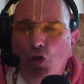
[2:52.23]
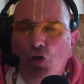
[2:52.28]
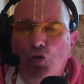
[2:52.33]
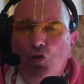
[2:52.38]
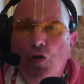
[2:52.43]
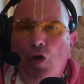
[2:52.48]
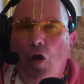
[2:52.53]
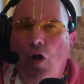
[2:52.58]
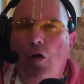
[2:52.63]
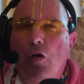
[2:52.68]

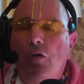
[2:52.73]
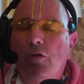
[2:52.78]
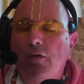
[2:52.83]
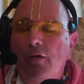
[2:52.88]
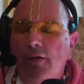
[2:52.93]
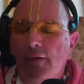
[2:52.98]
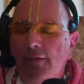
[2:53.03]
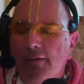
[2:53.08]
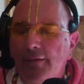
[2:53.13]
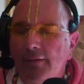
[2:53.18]
So
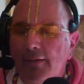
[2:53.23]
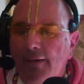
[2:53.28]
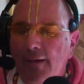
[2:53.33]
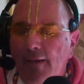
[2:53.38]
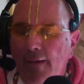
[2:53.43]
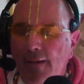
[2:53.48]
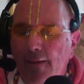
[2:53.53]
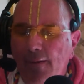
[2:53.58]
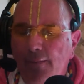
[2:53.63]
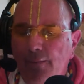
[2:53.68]

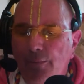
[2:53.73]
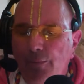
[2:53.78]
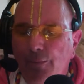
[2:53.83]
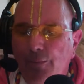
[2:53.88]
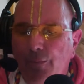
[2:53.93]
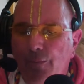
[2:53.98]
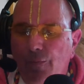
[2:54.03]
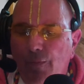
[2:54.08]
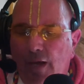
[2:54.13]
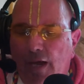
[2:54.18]

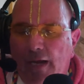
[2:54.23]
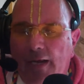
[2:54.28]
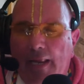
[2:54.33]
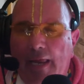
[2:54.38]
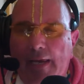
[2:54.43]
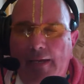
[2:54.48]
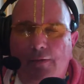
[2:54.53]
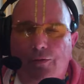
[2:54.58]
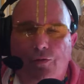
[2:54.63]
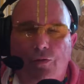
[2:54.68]
I'd
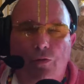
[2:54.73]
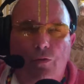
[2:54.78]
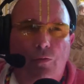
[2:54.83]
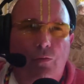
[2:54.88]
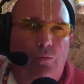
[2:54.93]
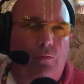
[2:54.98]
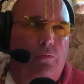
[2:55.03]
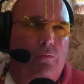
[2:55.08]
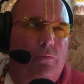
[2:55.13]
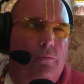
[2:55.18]
like
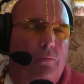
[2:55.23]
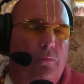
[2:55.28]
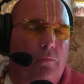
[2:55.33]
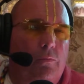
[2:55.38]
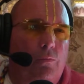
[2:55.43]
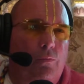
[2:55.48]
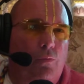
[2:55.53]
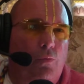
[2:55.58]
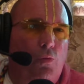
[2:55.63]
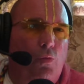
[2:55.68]
to
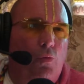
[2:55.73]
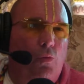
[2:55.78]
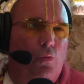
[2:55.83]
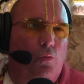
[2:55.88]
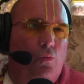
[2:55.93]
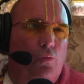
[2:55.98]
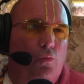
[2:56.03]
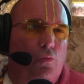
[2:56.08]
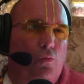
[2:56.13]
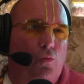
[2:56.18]

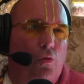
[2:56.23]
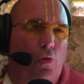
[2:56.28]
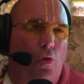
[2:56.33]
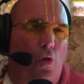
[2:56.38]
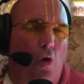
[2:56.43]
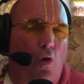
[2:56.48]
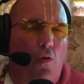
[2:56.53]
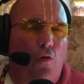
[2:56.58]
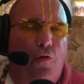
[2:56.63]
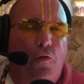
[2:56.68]

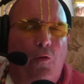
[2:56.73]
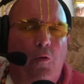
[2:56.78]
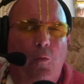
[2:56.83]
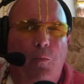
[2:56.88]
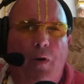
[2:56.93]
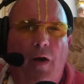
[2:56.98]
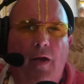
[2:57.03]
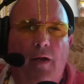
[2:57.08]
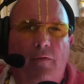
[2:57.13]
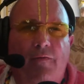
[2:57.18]
go through
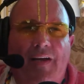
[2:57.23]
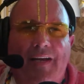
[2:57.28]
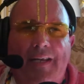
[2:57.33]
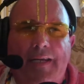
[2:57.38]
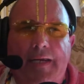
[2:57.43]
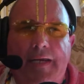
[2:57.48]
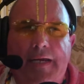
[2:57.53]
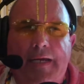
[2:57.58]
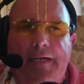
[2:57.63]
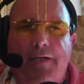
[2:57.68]
Bhagavad
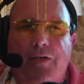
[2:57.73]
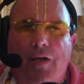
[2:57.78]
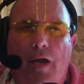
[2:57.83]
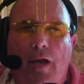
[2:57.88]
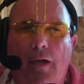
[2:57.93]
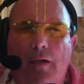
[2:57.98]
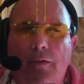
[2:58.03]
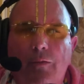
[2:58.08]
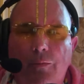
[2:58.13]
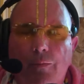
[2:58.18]

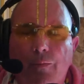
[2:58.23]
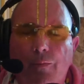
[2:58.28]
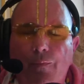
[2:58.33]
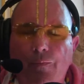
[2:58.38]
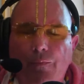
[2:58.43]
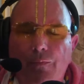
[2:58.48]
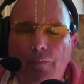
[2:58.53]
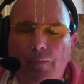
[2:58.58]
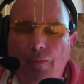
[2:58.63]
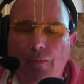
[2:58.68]
Gita
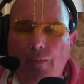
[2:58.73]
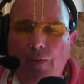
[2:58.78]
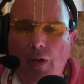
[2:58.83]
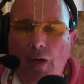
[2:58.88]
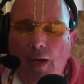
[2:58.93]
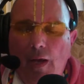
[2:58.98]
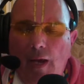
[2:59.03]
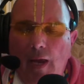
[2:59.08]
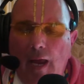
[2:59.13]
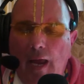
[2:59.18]

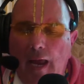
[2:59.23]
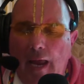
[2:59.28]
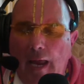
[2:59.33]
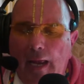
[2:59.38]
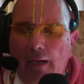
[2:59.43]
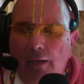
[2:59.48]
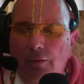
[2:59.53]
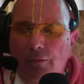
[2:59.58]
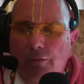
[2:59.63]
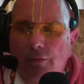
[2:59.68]

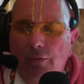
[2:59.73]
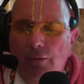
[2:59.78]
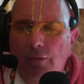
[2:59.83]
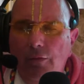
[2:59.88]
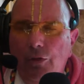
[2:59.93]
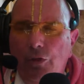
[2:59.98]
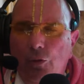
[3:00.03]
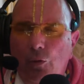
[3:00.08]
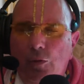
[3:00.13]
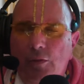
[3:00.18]
and
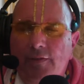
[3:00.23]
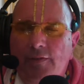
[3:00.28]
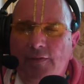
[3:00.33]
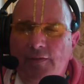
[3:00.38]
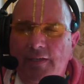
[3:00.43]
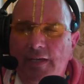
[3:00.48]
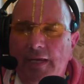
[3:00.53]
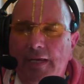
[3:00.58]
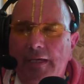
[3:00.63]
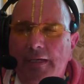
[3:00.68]
you will
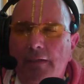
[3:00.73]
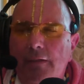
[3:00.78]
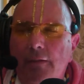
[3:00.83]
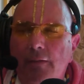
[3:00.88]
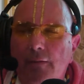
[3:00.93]
see